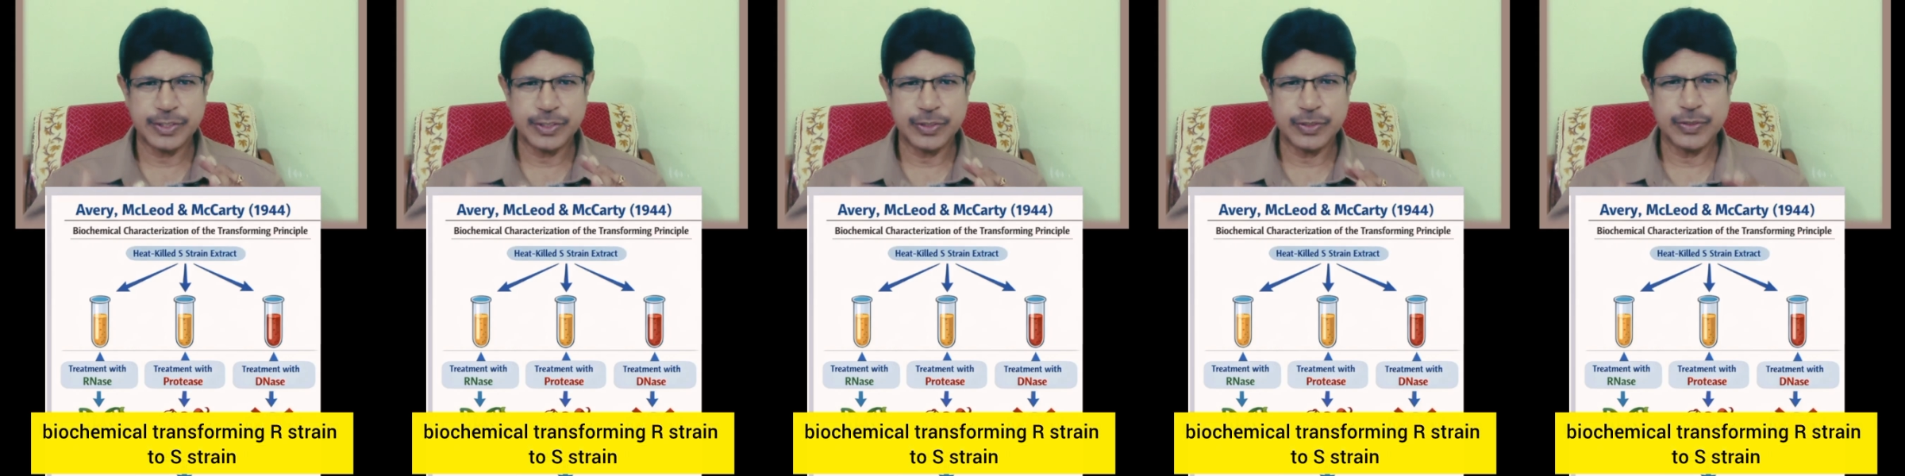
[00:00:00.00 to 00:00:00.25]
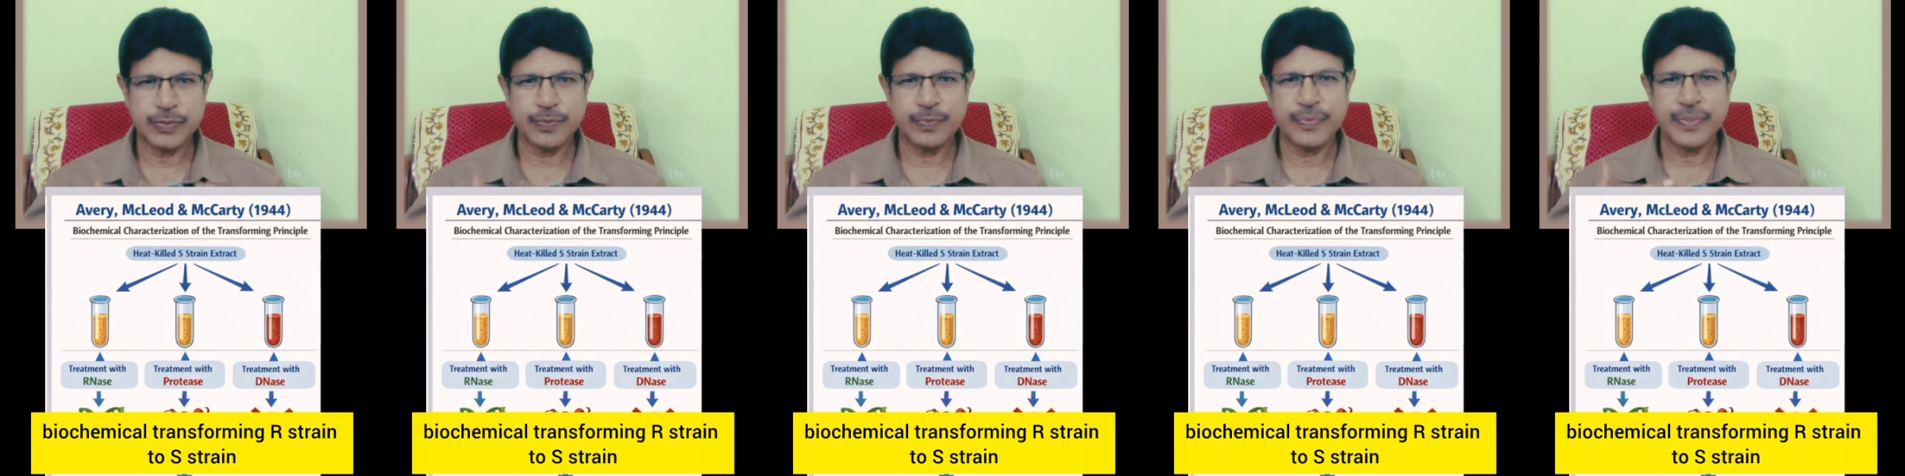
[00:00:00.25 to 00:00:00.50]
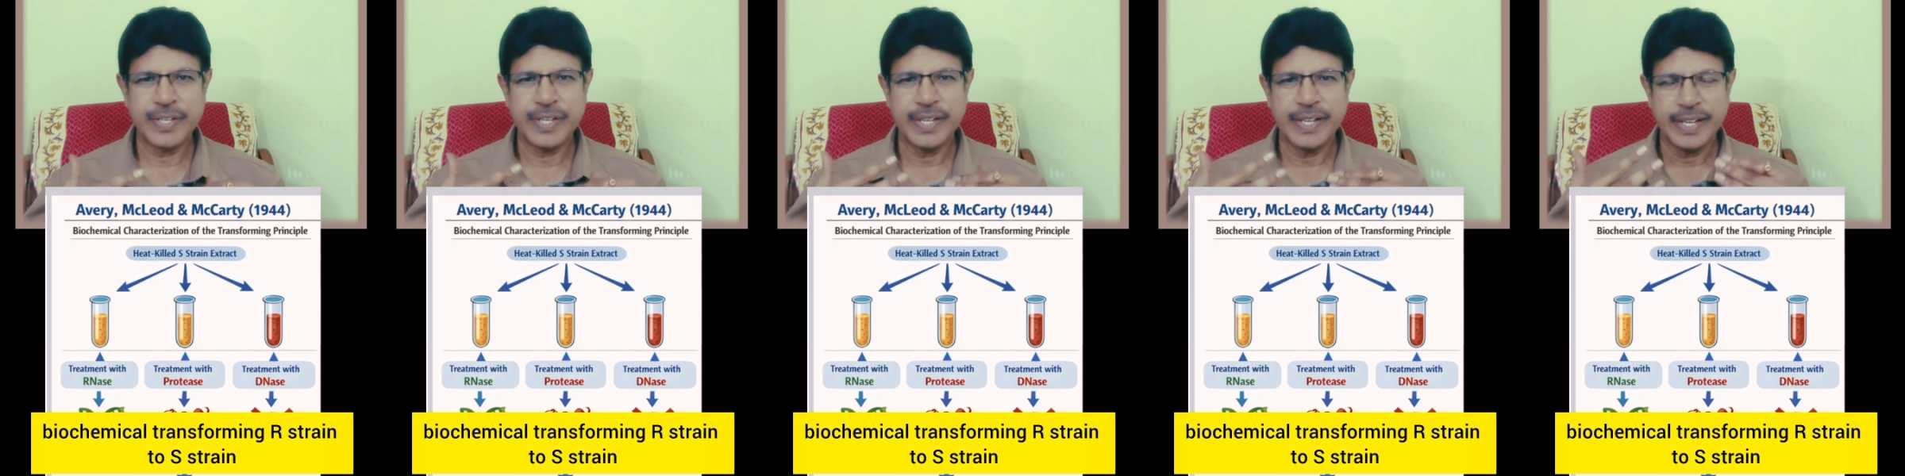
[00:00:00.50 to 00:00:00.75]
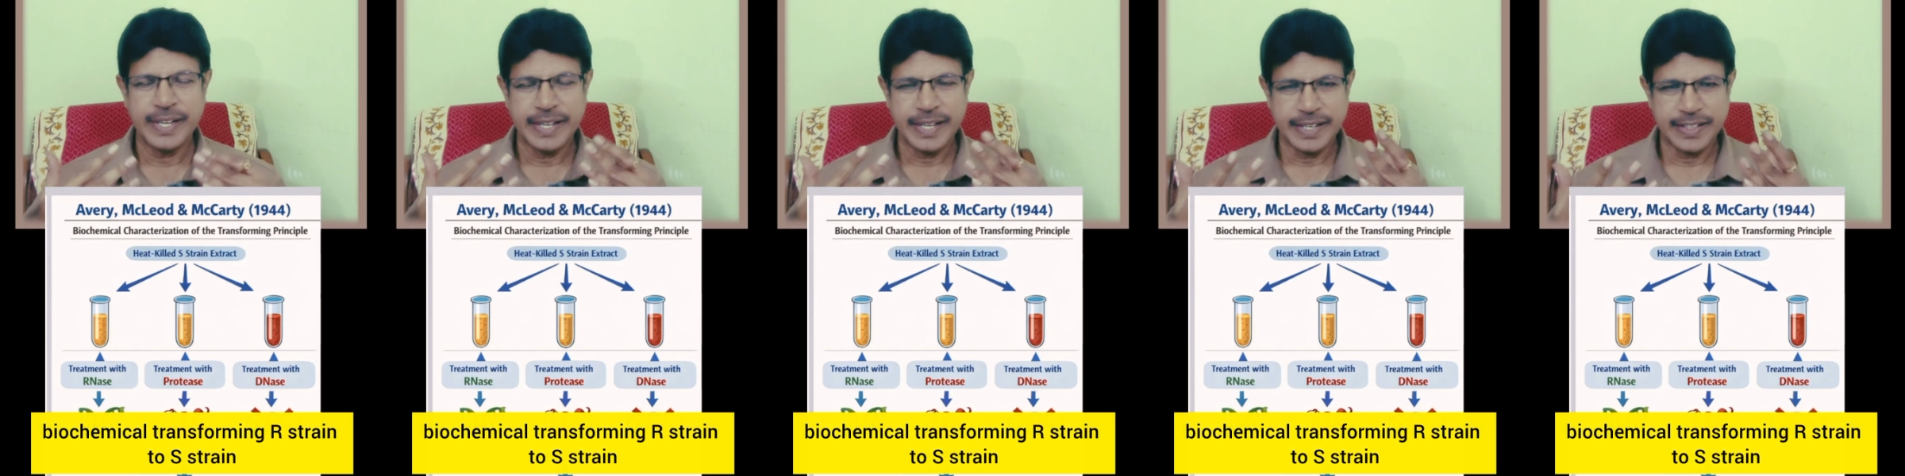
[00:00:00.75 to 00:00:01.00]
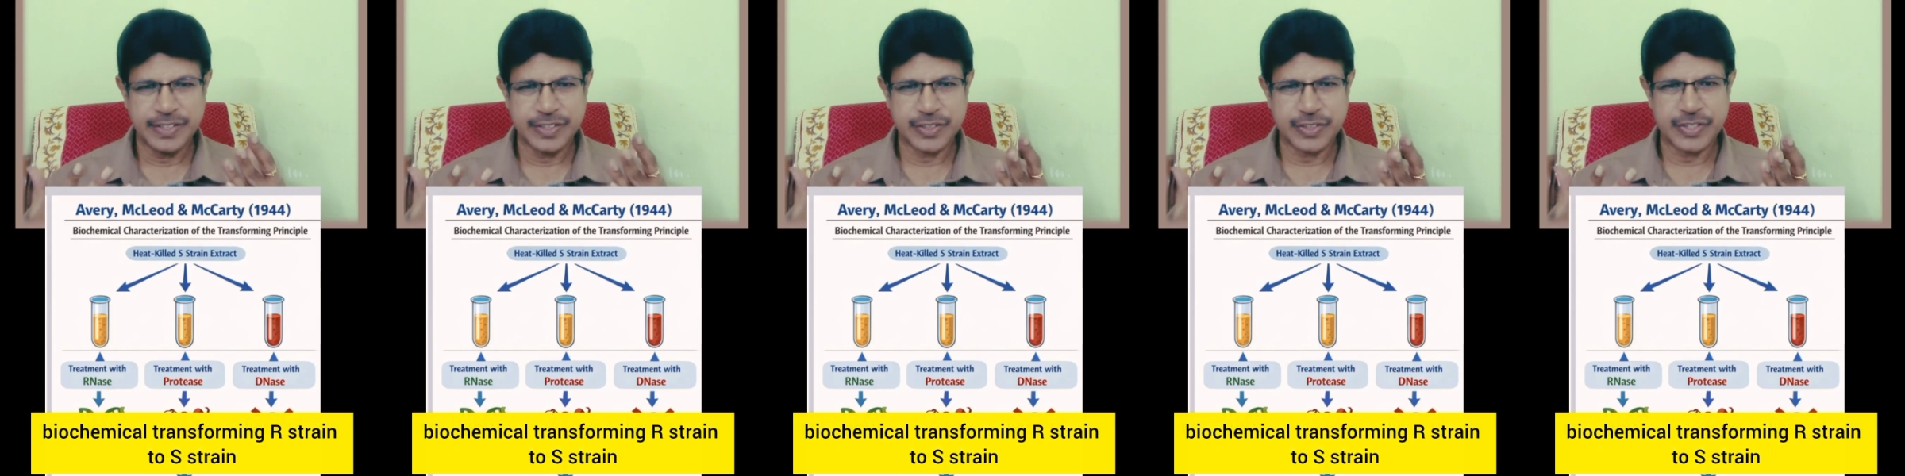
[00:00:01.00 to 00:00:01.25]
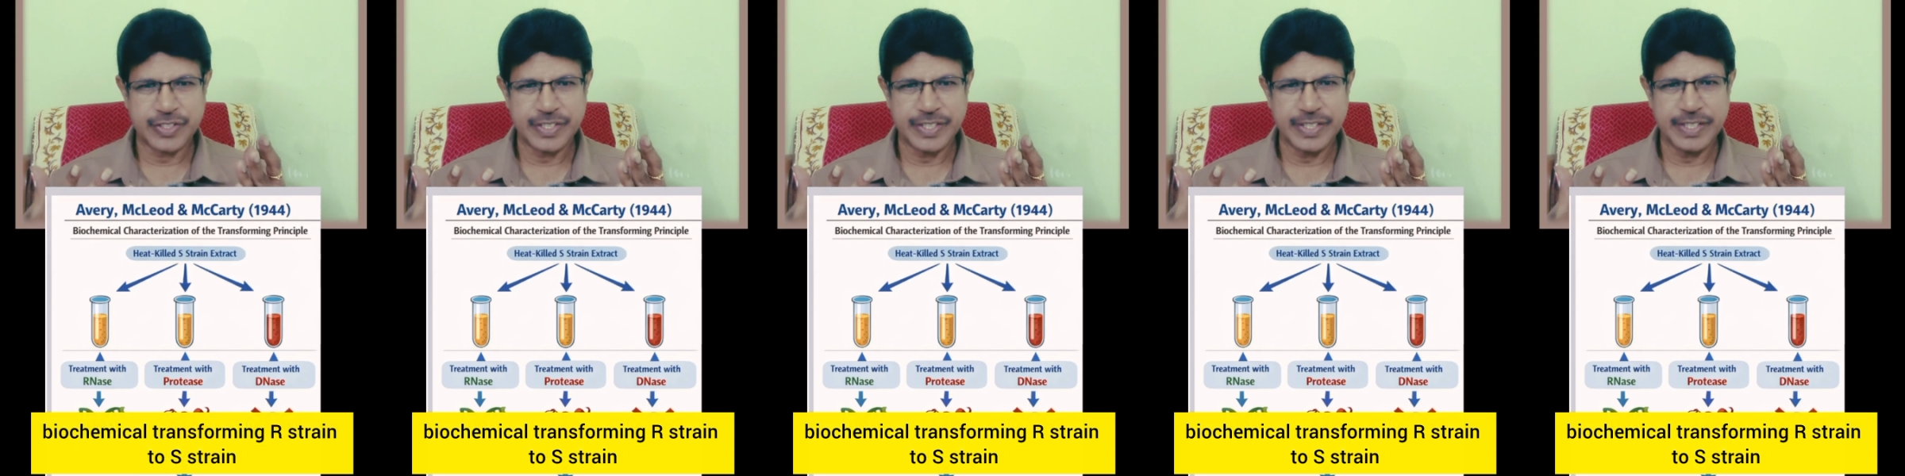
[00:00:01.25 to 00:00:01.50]
to a
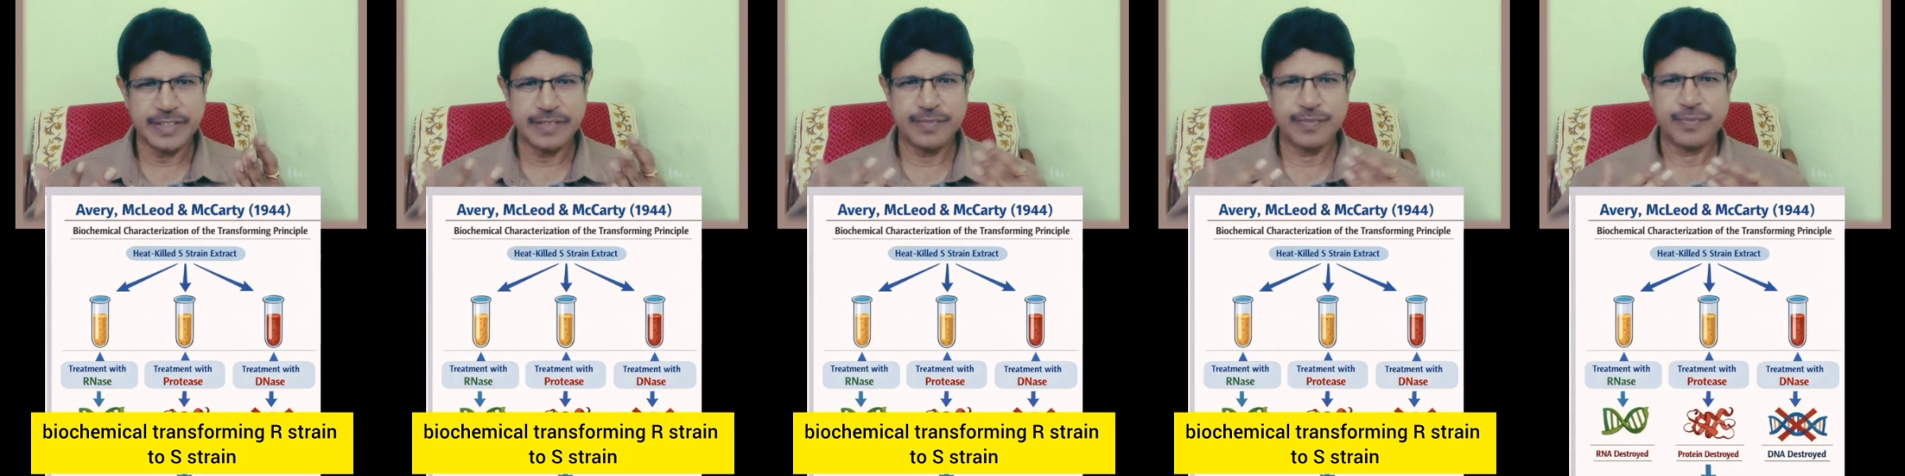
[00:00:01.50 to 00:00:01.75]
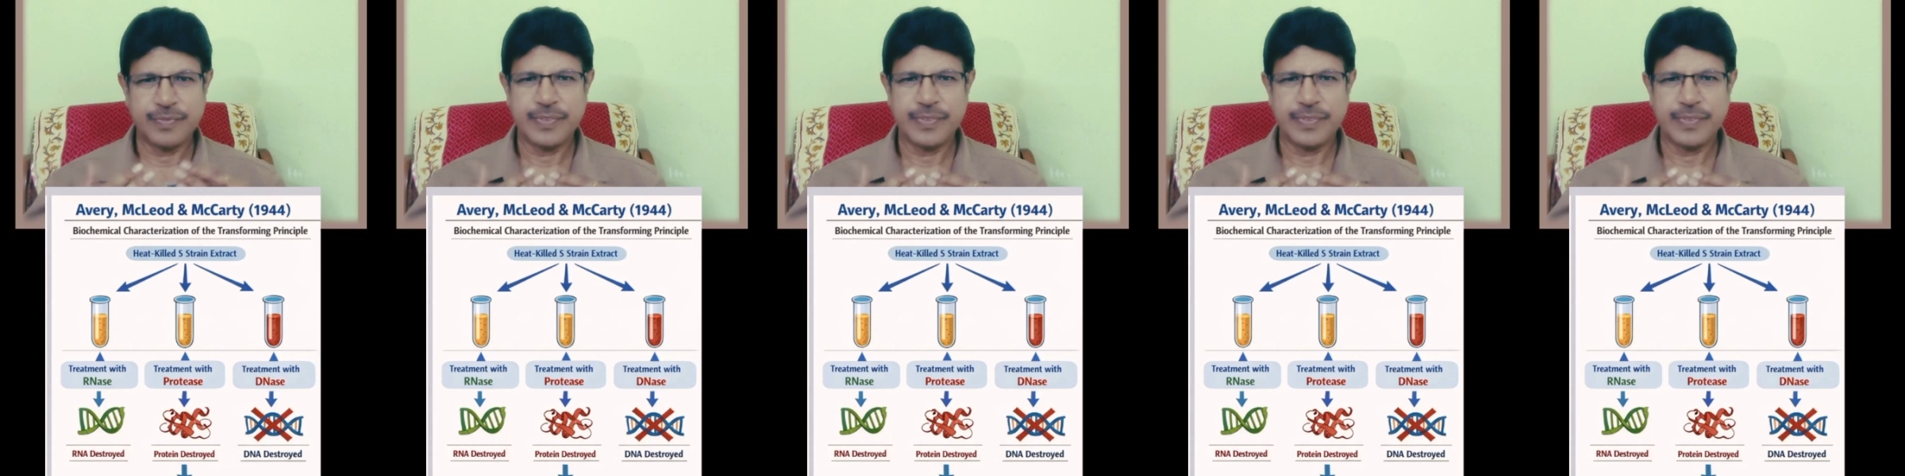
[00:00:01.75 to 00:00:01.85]
strain,